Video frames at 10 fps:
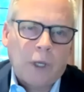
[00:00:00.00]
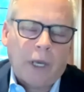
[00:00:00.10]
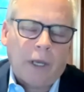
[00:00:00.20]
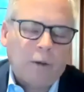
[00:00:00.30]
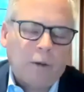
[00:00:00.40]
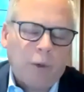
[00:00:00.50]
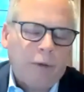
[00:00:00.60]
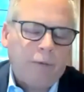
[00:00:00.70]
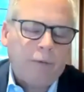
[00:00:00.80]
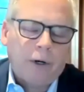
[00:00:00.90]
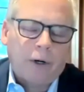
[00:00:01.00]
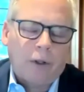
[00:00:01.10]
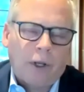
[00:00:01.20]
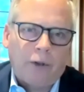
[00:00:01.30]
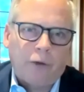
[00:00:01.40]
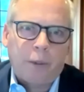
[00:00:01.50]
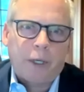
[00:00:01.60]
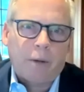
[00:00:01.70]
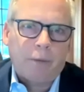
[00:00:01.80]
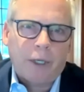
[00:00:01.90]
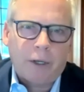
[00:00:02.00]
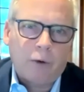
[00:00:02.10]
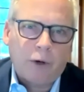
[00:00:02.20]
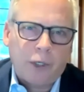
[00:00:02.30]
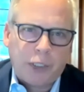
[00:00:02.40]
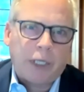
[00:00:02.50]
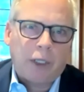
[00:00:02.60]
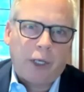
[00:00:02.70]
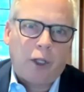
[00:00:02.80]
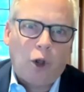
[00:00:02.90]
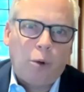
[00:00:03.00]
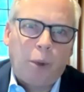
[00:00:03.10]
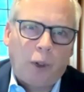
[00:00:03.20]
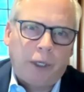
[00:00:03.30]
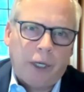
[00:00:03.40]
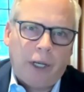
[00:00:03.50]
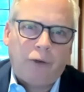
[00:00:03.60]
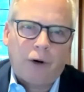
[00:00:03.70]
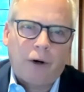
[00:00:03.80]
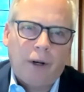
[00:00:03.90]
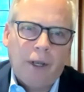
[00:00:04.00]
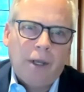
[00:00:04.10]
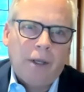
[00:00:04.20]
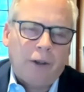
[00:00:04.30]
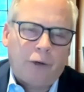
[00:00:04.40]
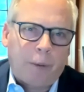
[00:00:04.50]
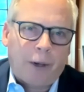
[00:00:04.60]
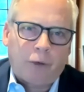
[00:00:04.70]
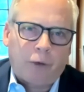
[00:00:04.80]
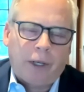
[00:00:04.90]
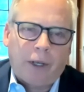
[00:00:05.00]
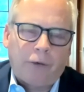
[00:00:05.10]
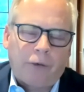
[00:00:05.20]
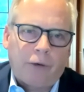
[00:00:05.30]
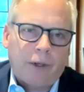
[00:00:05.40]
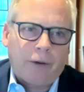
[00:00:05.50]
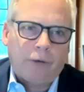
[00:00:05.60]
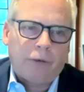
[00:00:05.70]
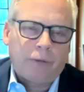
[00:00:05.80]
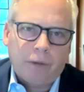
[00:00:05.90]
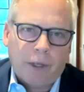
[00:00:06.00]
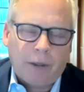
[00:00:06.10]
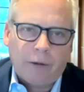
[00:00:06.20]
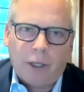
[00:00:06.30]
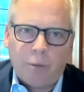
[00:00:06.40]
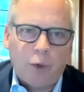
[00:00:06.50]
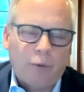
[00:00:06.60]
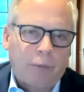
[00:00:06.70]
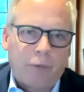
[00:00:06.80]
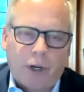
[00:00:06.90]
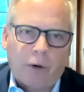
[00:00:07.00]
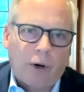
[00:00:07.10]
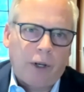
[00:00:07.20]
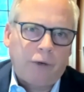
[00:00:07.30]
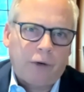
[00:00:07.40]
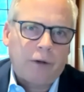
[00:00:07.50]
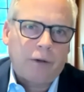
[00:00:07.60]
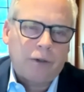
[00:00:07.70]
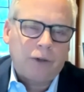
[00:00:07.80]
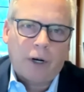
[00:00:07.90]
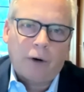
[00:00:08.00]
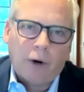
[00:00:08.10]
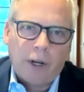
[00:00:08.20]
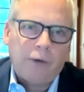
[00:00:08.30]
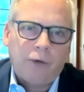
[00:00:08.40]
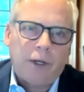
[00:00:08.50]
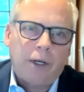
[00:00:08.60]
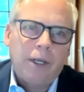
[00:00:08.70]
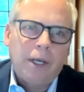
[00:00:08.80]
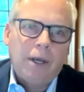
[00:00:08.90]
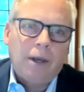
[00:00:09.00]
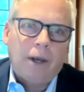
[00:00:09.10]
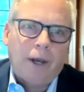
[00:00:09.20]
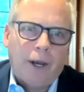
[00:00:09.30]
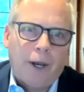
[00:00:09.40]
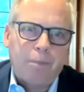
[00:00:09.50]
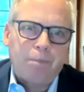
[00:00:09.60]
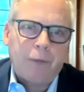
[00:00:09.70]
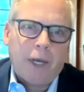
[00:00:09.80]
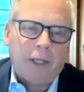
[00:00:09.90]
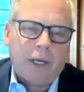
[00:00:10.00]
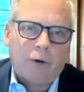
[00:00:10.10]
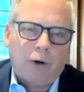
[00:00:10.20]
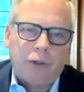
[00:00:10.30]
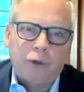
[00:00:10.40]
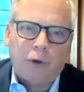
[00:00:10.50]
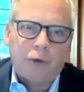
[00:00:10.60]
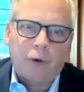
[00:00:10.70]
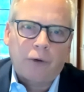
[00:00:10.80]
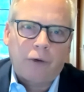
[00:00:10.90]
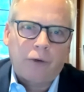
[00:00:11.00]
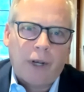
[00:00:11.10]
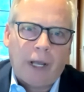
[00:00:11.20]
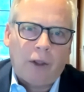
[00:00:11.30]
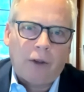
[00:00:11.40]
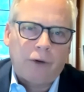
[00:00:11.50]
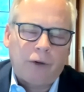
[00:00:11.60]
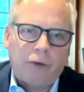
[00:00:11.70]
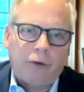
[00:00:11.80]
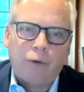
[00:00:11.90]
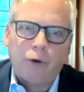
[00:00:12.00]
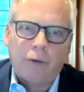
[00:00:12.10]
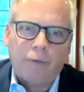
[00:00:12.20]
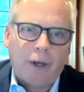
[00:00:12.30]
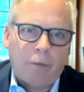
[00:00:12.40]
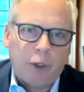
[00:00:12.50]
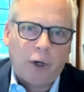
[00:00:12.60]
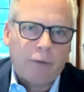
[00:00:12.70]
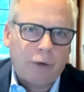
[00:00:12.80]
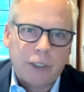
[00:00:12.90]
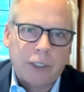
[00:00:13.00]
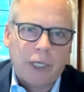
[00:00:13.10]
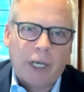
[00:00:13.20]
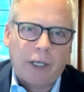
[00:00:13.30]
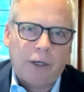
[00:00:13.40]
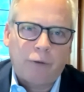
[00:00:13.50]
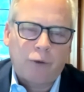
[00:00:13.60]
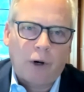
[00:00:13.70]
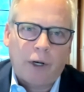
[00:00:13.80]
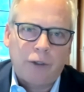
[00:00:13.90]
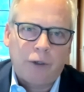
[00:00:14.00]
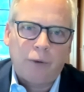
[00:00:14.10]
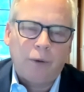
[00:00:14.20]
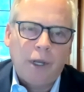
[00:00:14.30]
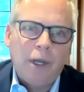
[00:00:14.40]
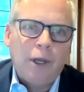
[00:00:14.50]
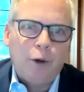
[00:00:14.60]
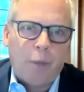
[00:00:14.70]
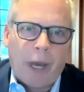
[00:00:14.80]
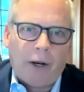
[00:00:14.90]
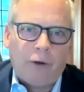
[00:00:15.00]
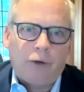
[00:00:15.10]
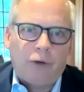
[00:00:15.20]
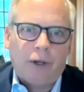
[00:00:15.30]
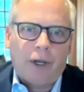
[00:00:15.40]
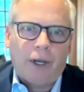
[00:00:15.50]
And we find our clients becoming increasingly global in nature, especially as they move from generation to generation. And that creates all sorts of challenges if you're the family office executive trying to manage